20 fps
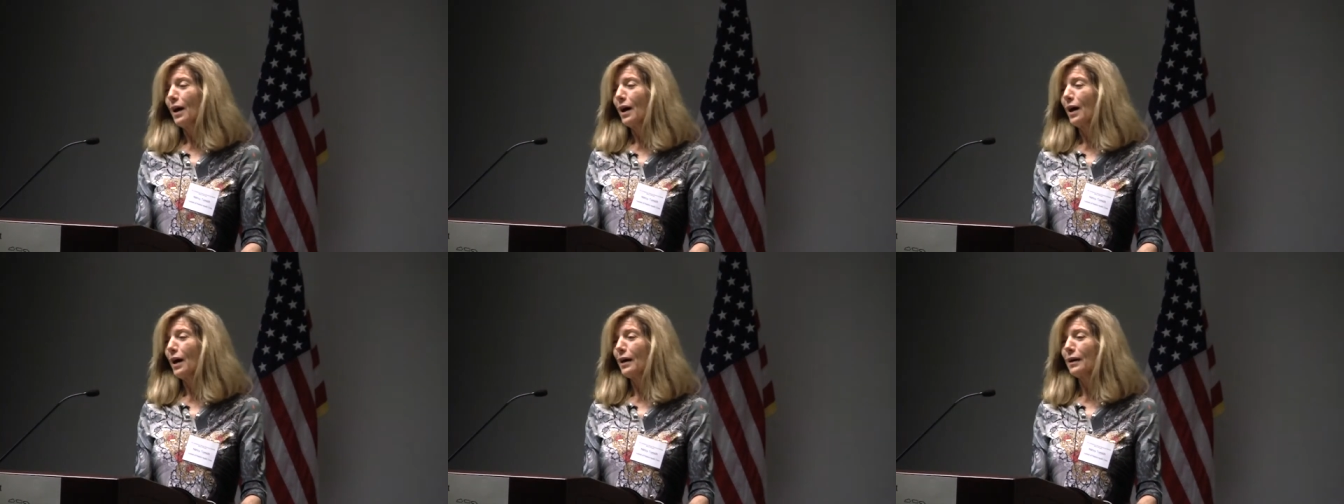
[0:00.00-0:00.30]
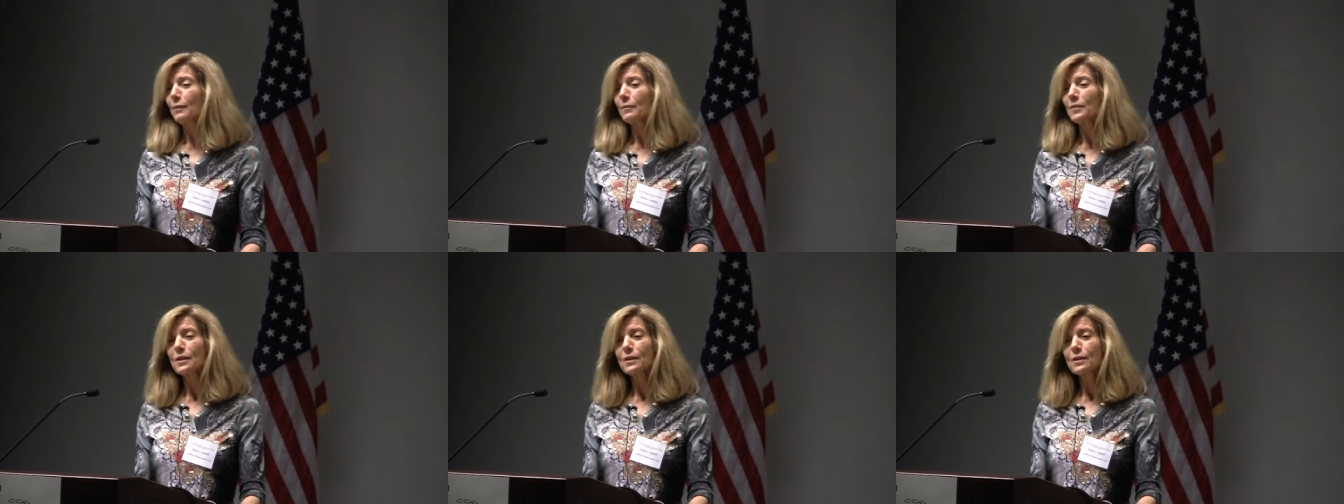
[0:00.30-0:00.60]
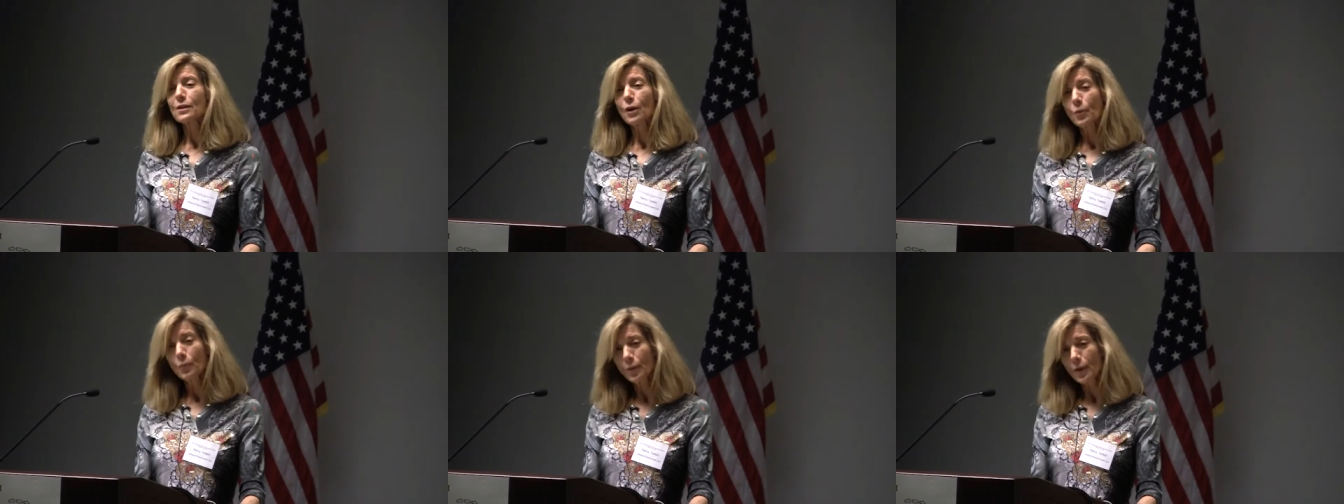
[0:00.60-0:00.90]
I am
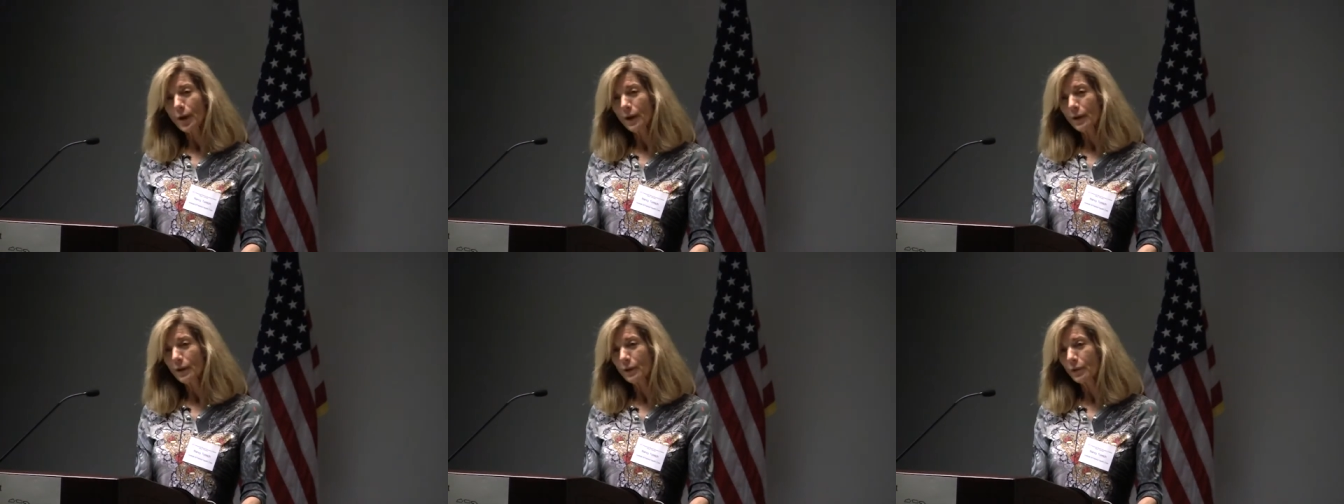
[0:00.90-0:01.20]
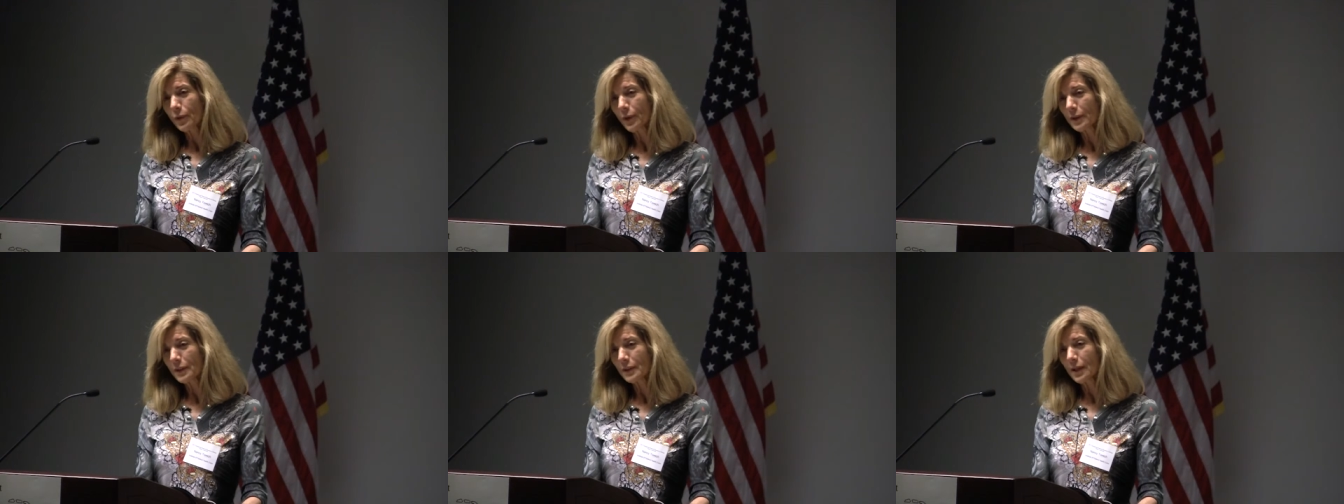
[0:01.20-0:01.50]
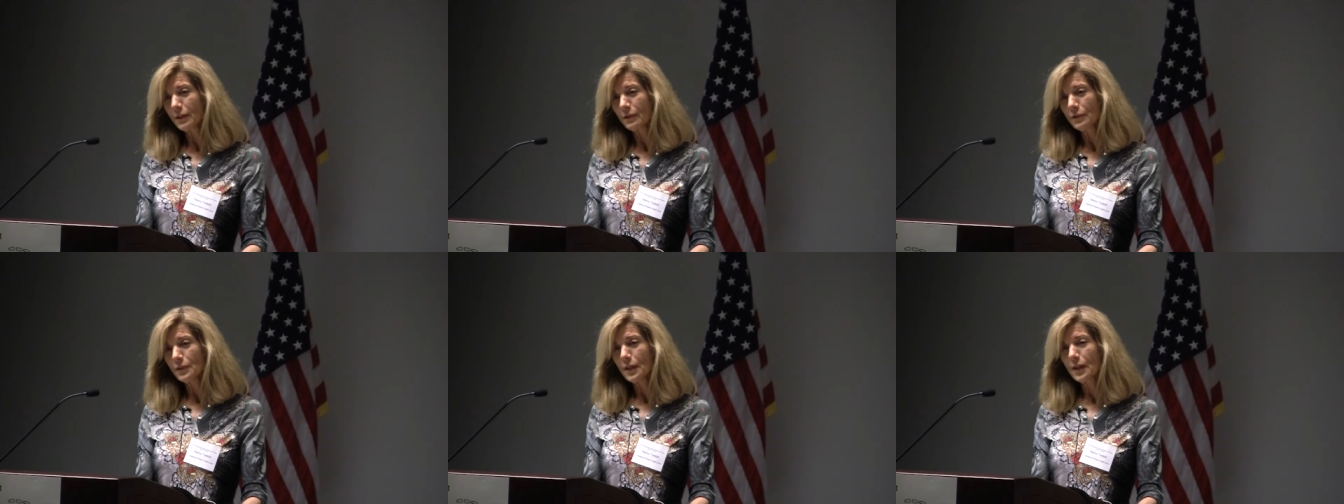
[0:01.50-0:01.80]
so proud of what
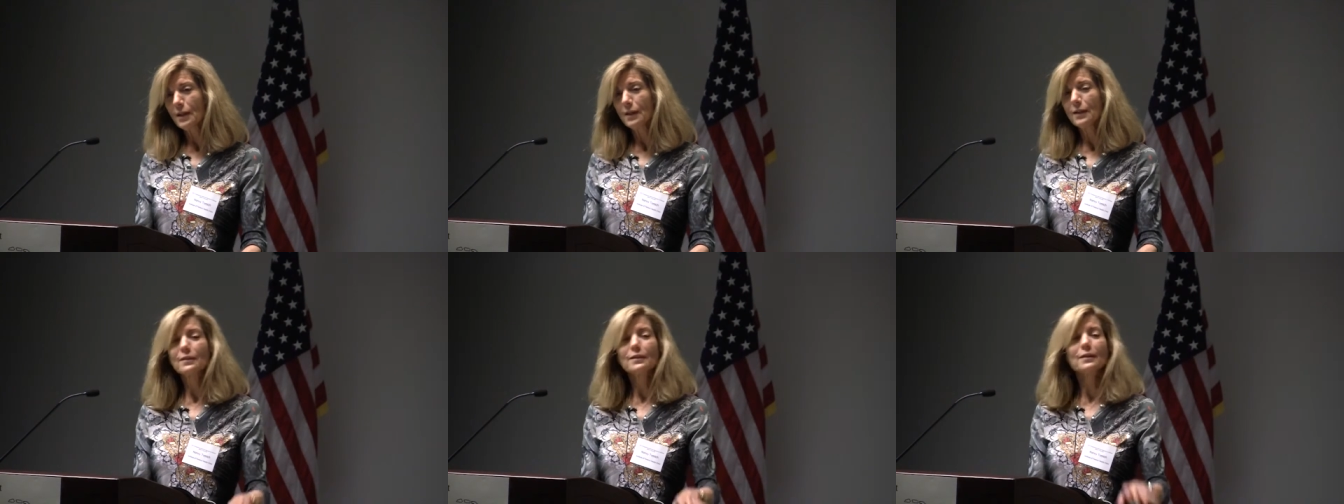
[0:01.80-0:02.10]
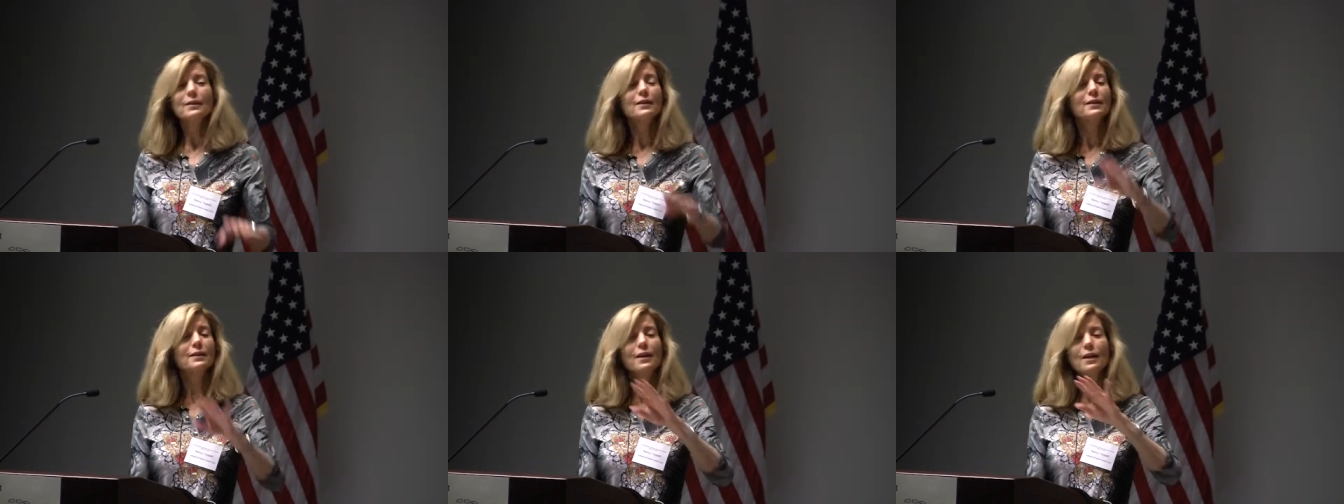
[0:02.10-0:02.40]
they've done.